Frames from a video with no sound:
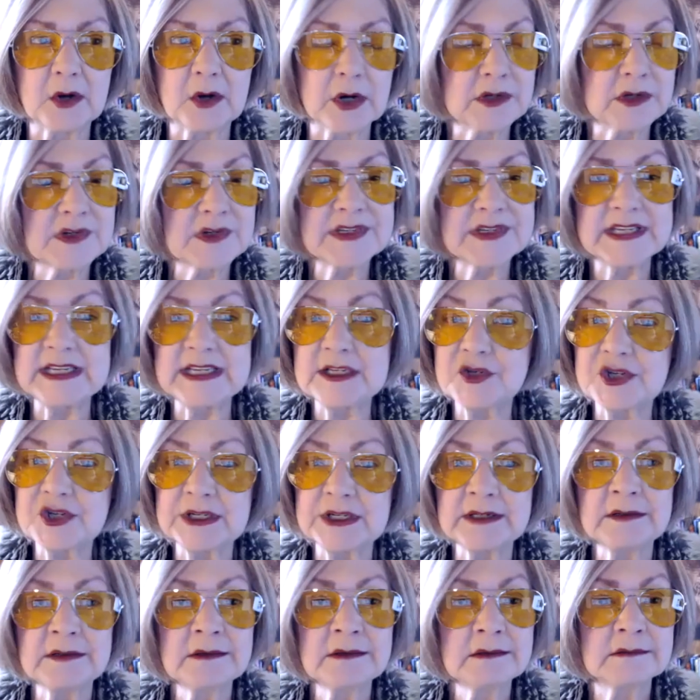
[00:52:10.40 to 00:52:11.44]
aren't
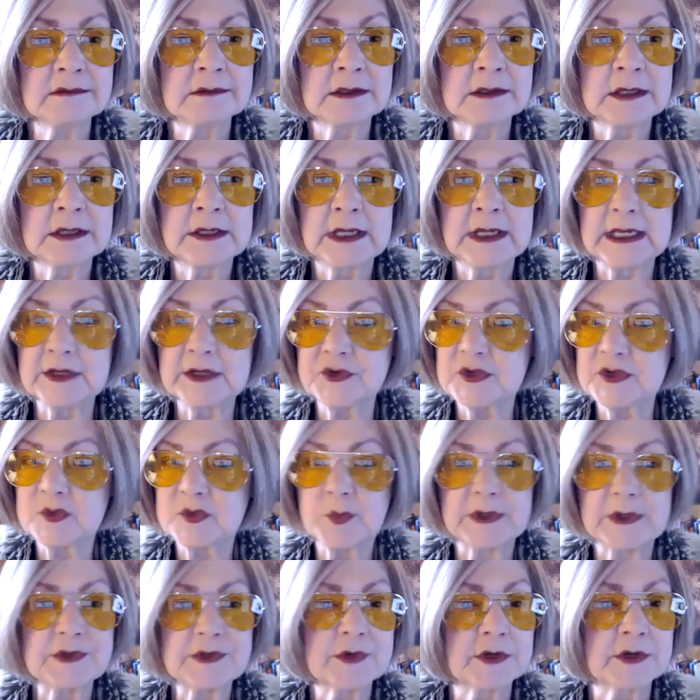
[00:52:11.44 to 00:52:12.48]
teaching. It's just
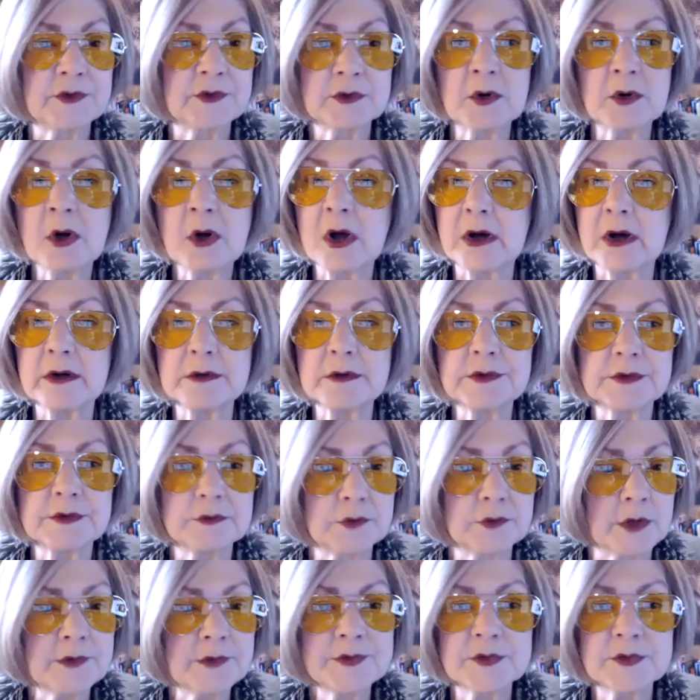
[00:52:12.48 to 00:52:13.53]
what's on your heart,
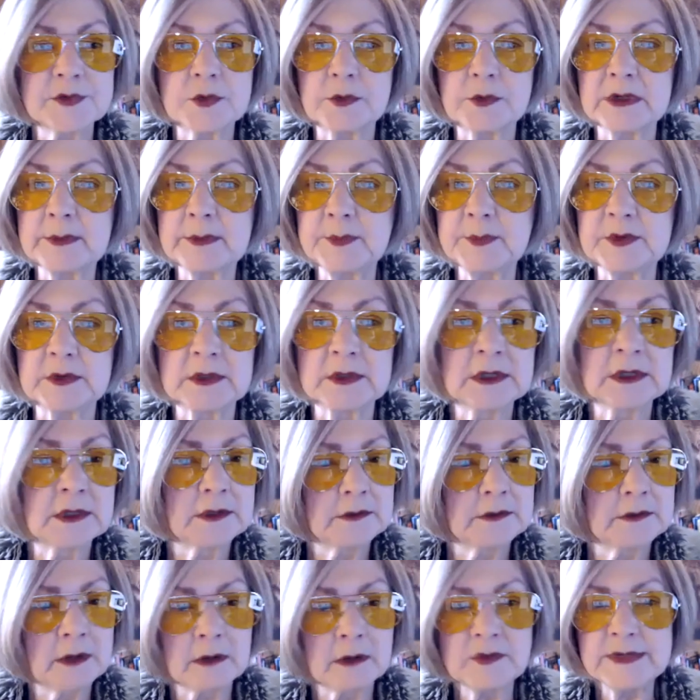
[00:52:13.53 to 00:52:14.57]
no script,
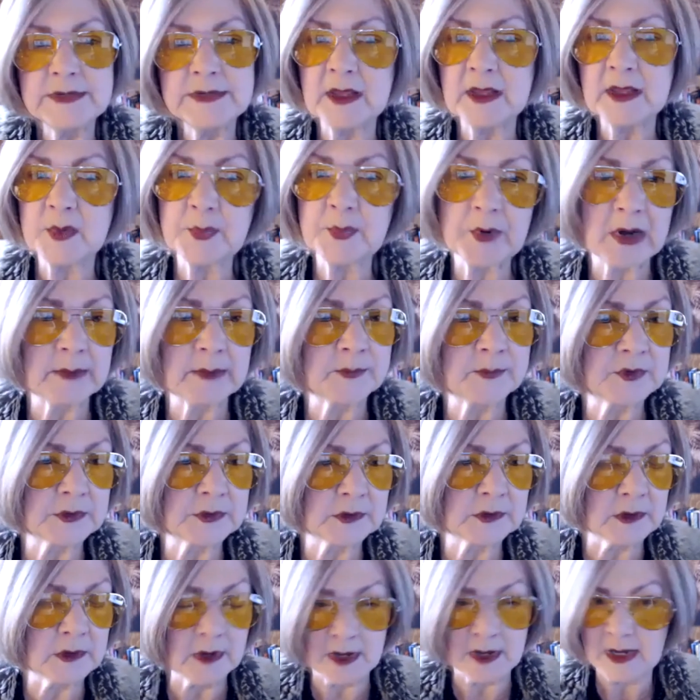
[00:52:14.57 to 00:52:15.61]
no
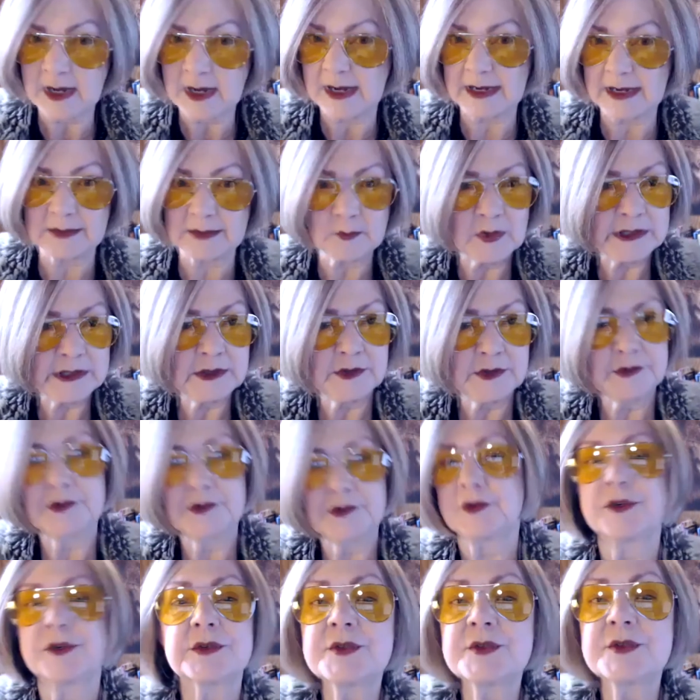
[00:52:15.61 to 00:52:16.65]
teleprompter. I want you to
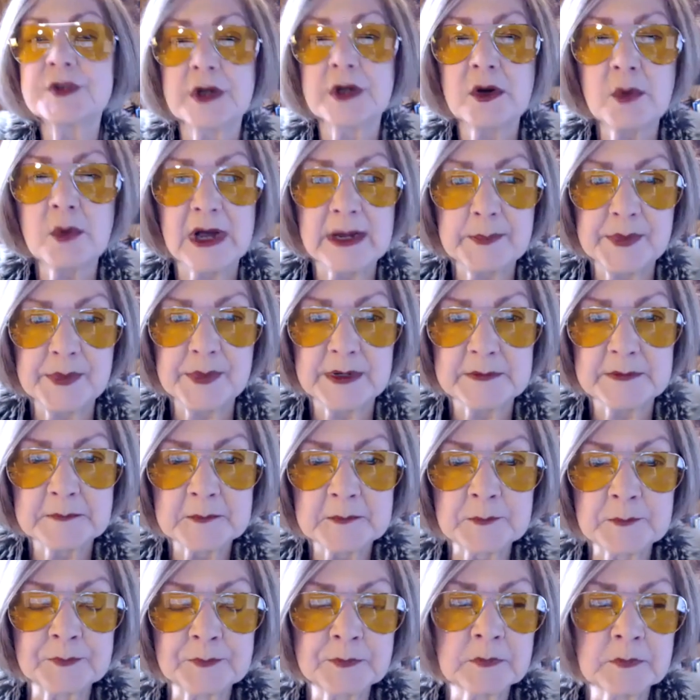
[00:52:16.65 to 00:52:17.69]
just show up,
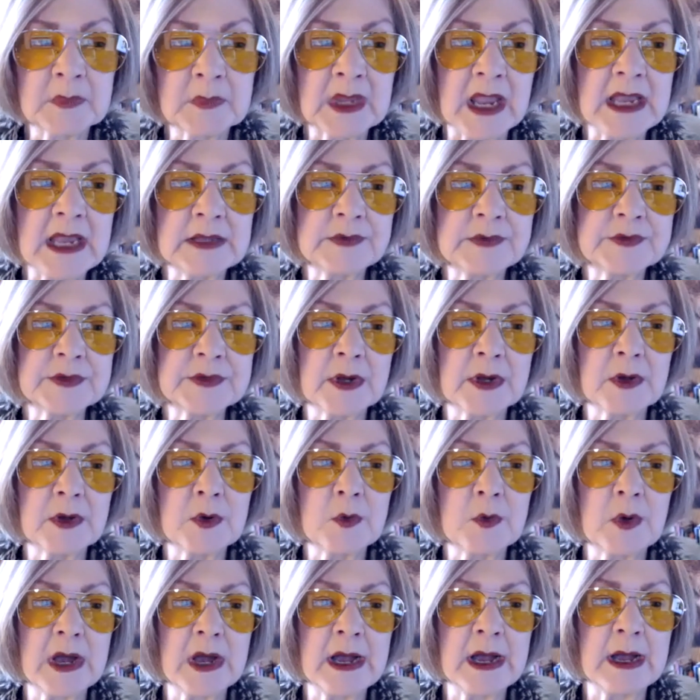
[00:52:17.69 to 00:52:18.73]
and
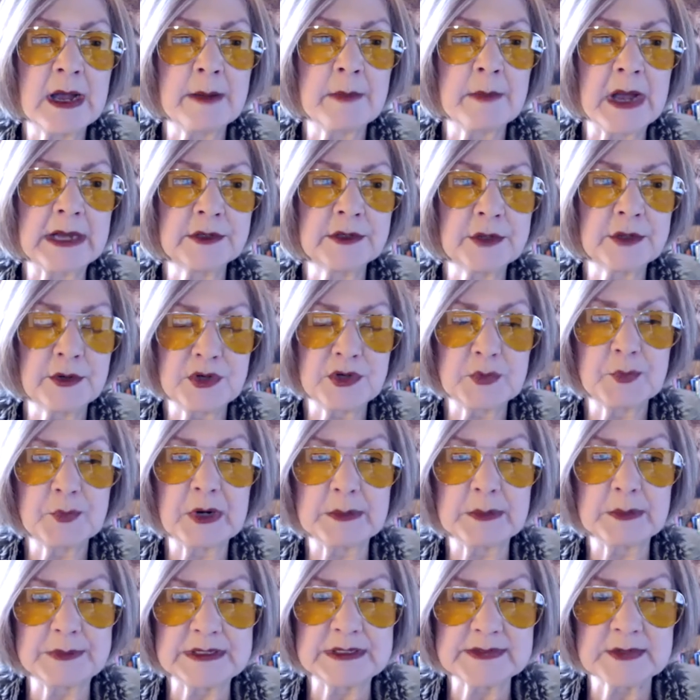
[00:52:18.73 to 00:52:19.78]
so um, I know you
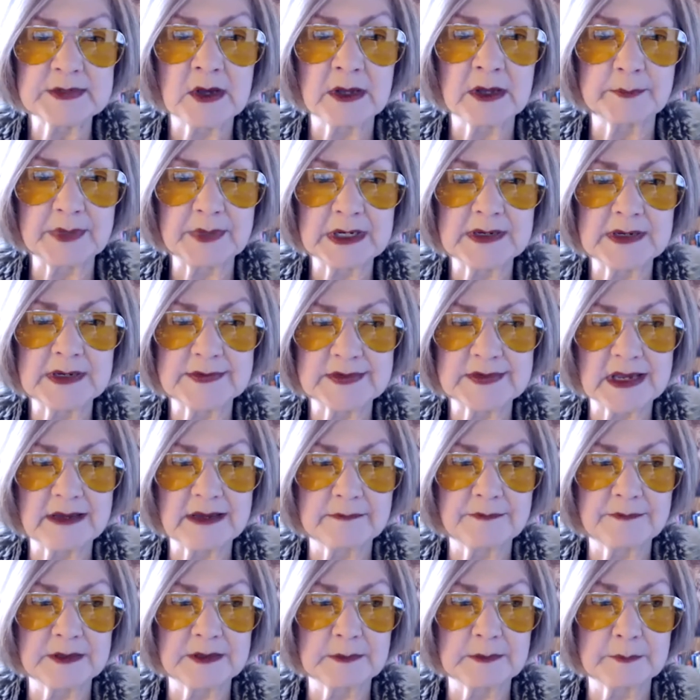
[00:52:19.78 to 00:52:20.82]
probably saw it because
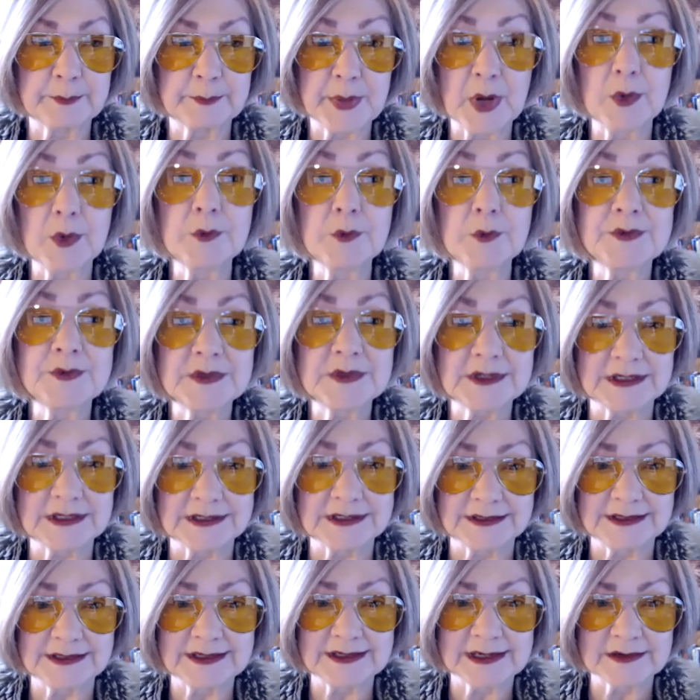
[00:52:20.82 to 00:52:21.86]
Evan posted it
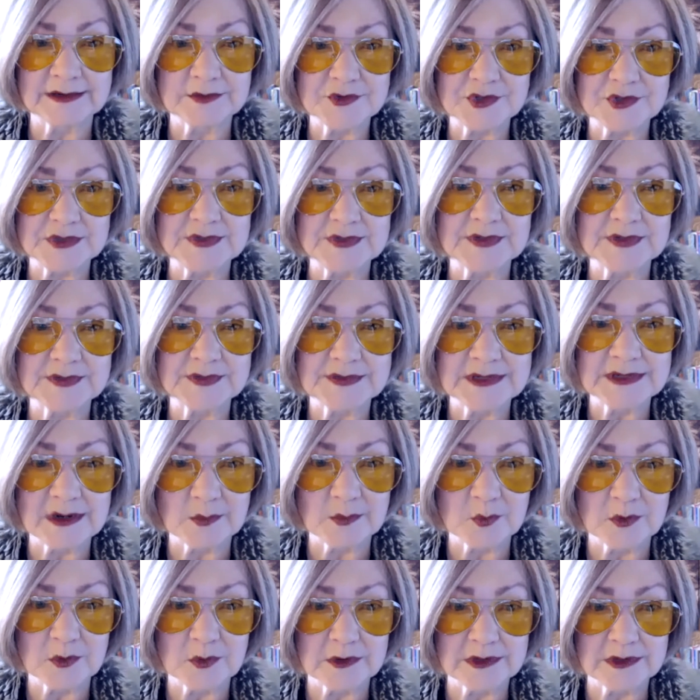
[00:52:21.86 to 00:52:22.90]
in our Genius
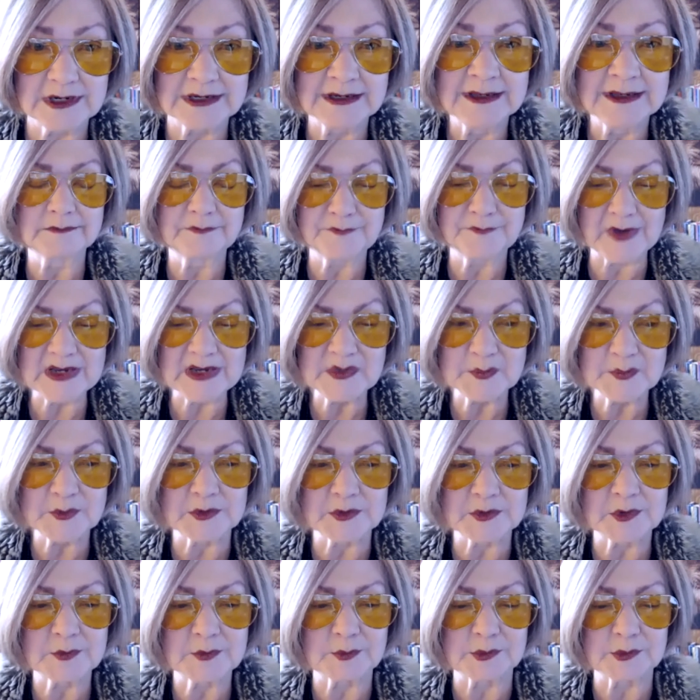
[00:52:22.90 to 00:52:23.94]
Network
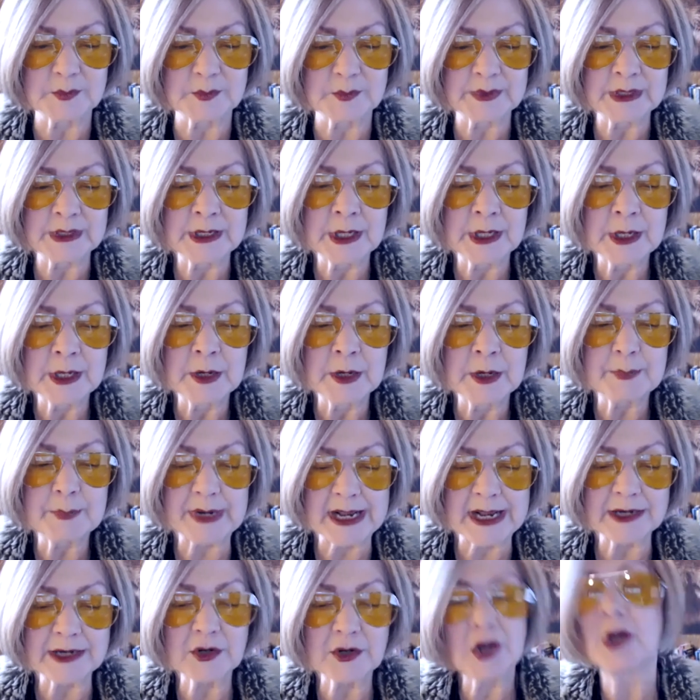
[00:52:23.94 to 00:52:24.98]
Facebook group, but
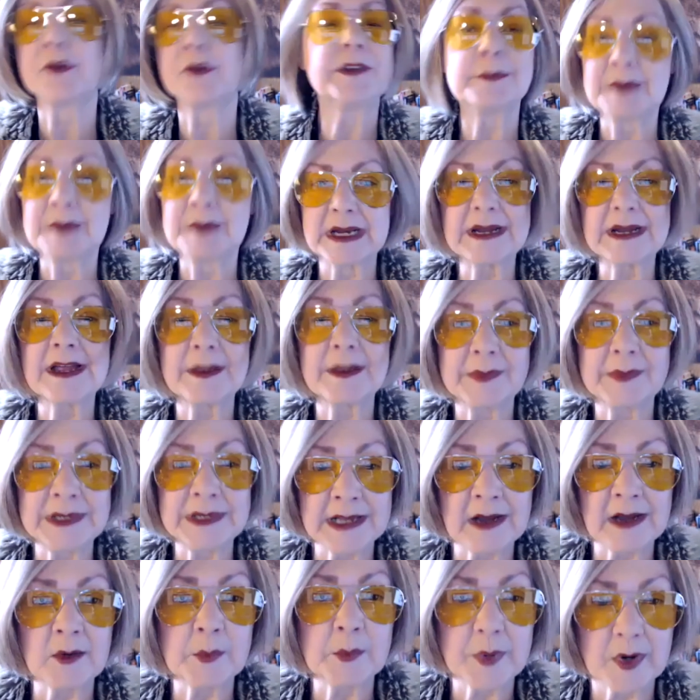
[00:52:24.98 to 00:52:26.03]
I called it my coming
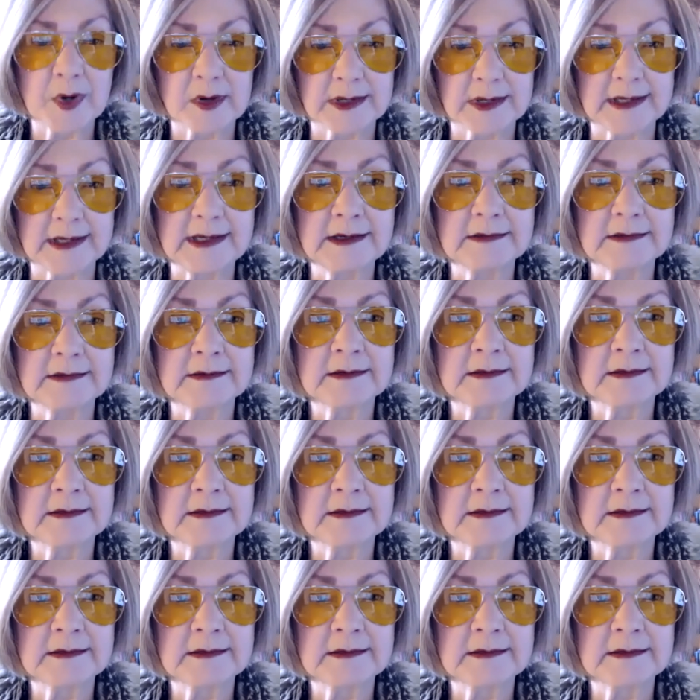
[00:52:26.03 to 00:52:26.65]
out party.